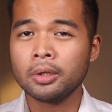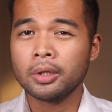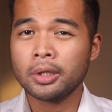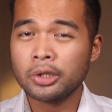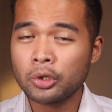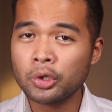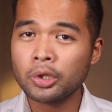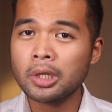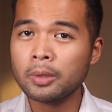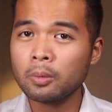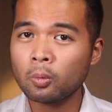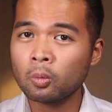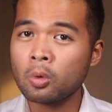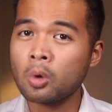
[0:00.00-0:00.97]
it
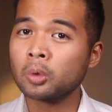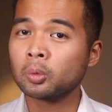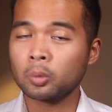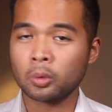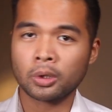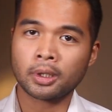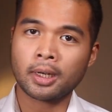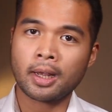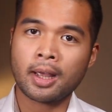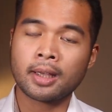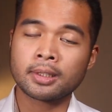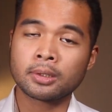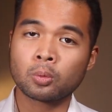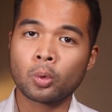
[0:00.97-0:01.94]
usually won't work
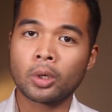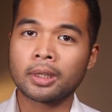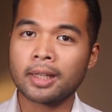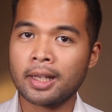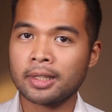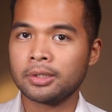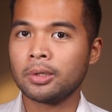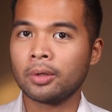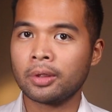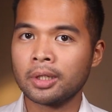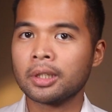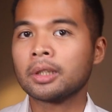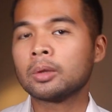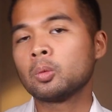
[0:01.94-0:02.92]
as well as you
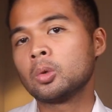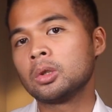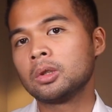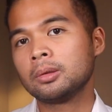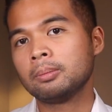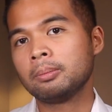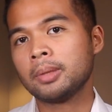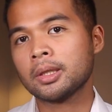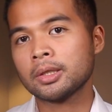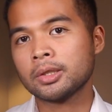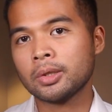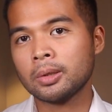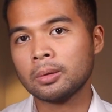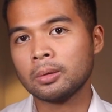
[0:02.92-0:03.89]
think it will
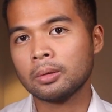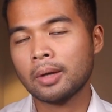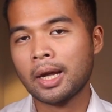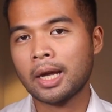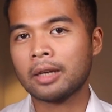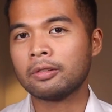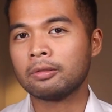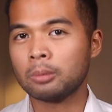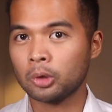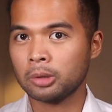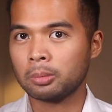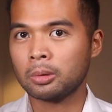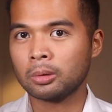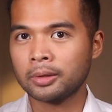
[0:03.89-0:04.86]
because you have
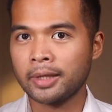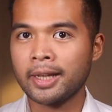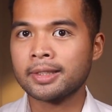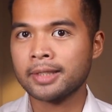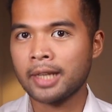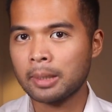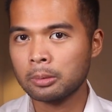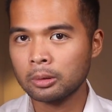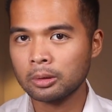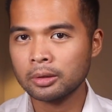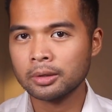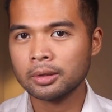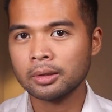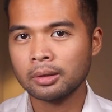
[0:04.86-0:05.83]
multiple date
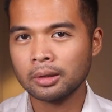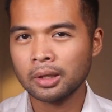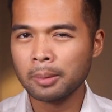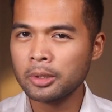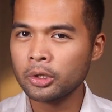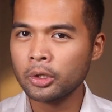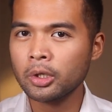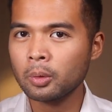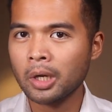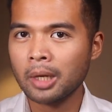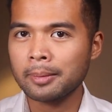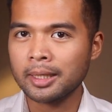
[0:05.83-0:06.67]
tables. Let me show you what I